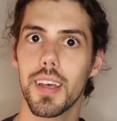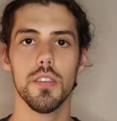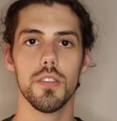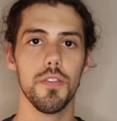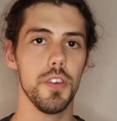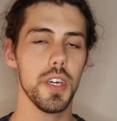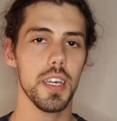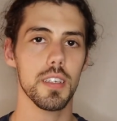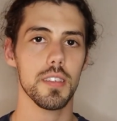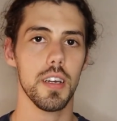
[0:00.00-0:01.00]
So if you get
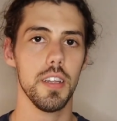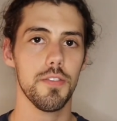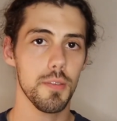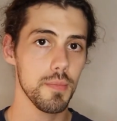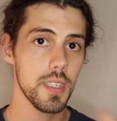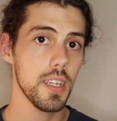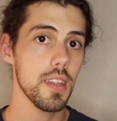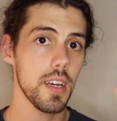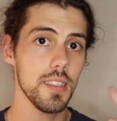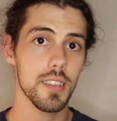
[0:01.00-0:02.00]
anxiety from
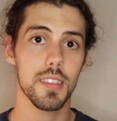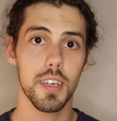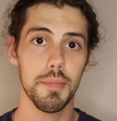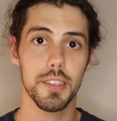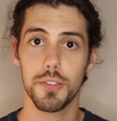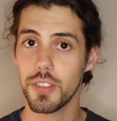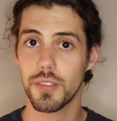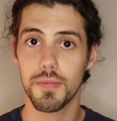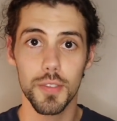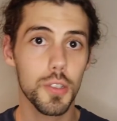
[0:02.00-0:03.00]
deadlines, assignments, or
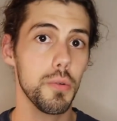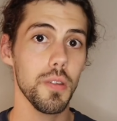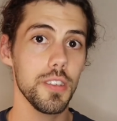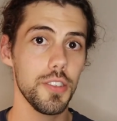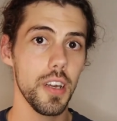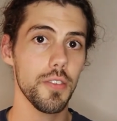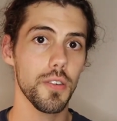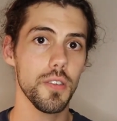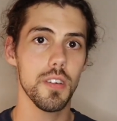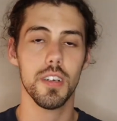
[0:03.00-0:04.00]
just school in
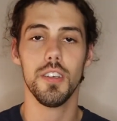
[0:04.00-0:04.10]
general,